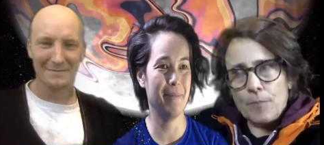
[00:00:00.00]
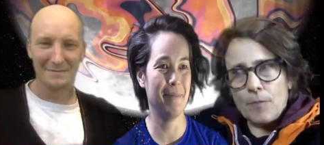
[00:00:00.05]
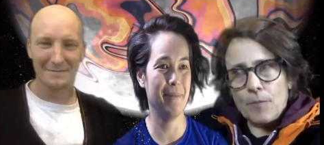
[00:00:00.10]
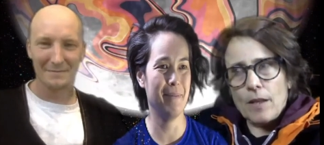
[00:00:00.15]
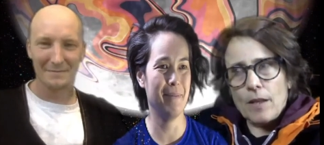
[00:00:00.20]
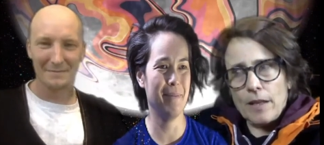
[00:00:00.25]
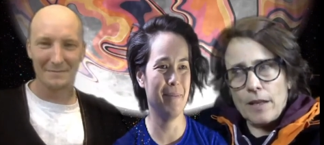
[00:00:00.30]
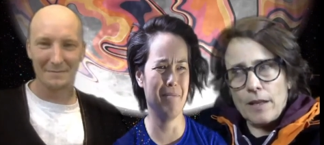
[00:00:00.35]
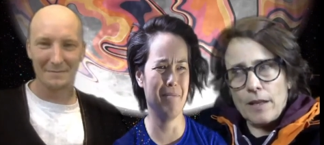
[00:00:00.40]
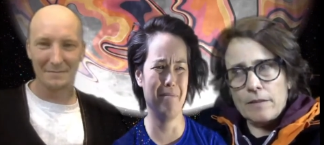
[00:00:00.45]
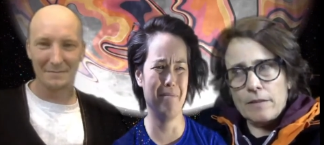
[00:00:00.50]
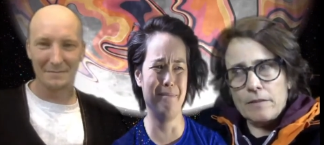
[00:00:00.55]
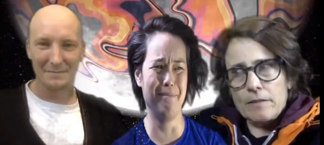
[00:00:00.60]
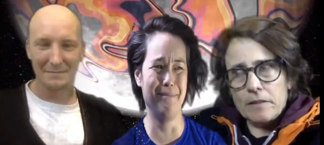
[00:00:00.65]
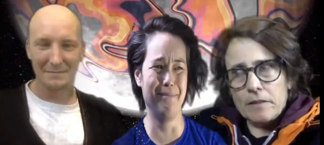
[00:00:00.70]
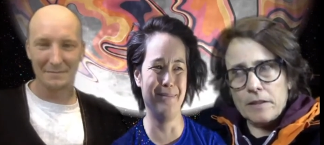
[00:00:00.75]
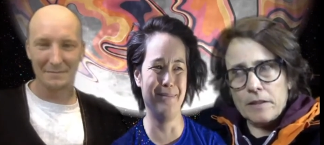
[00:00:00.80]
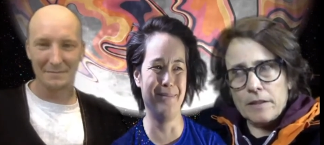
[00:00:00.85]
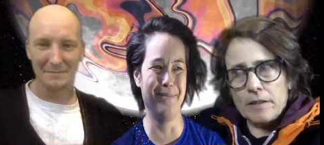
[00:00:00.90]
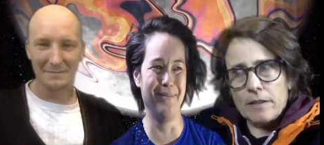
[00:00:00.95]
Speaker 1: as
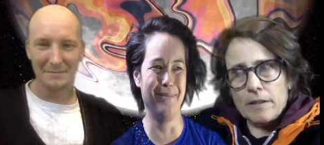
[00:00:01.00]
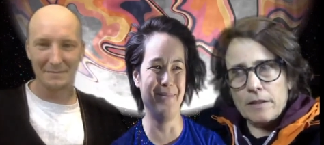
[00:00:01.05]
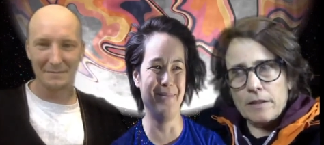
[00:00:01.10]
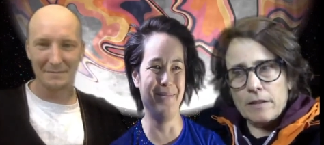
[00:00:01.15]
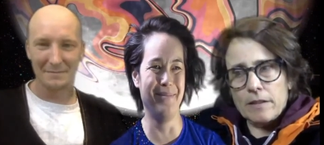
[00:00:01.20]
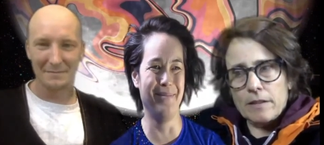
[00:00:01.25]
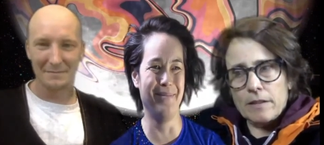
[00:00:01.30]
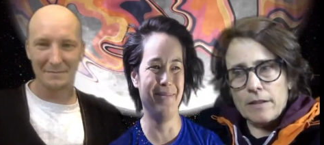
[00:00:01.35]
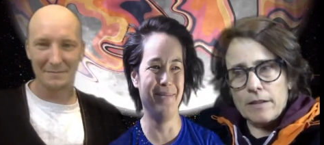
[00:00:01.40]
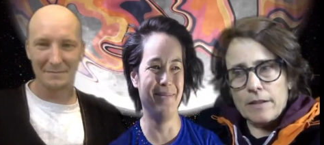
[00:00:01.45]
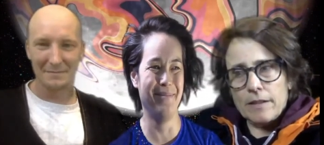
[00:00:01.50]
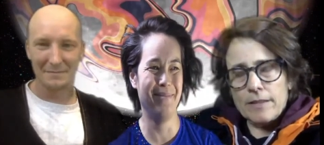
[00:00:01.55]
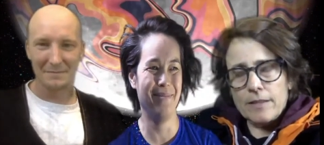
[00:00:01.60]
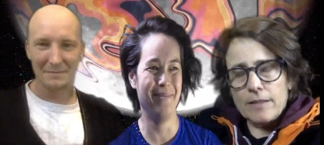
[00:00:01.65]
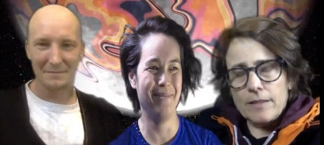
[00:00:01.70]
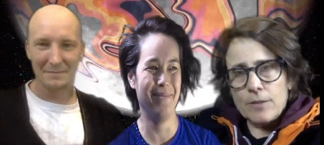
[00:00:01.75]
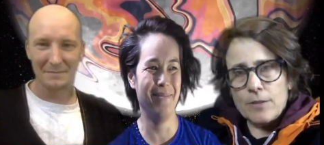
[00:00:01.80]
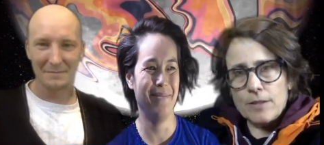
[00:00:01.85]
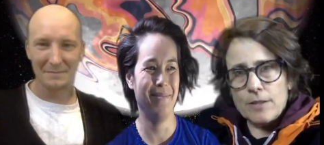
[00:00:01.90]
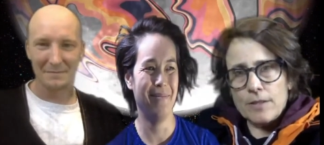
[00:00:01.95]
uh, as
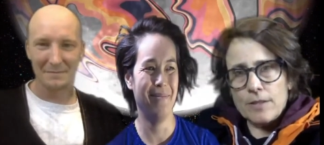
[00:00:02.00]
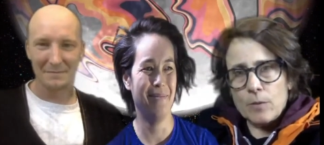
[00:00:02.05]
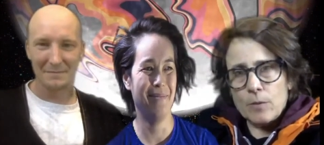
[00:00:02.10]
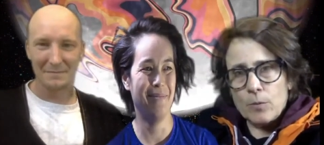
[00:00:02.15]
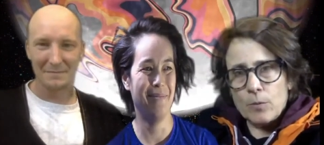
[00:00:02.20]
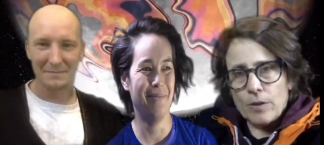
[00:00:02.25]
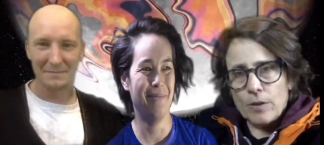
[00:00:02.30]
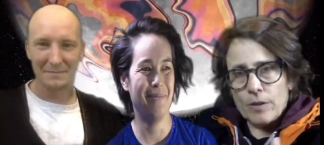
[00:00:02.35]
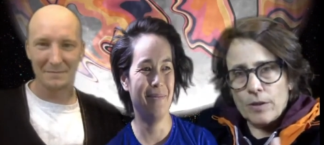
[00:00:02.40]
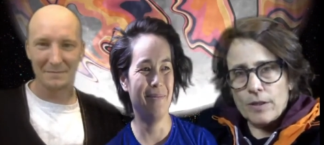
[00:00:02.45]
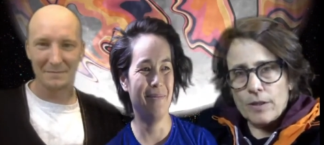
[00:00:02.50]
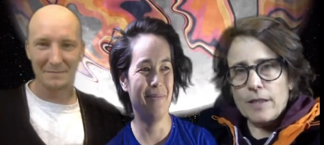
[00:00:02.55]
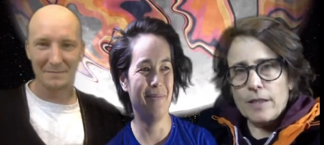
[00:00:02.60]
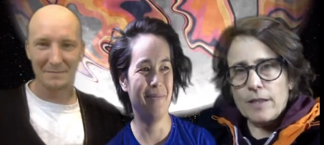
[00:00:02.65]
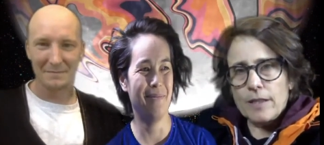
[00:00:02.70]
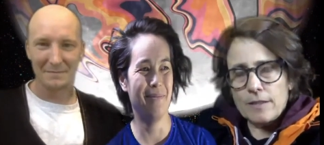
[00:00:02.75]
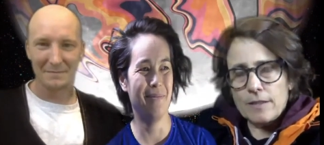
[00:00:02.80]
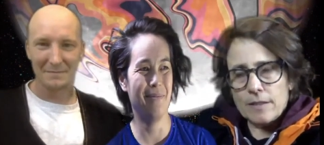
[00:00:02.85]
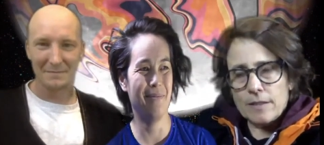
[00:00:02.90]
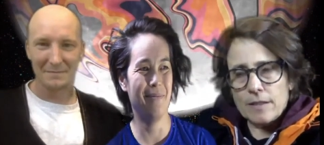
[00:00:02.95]
Adrian said, we're in
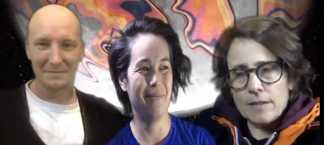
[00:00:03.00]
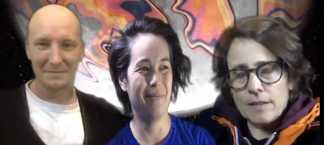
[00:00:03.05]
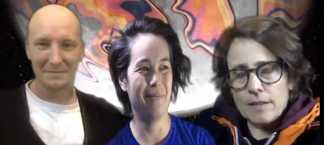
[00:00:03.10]
Kingston.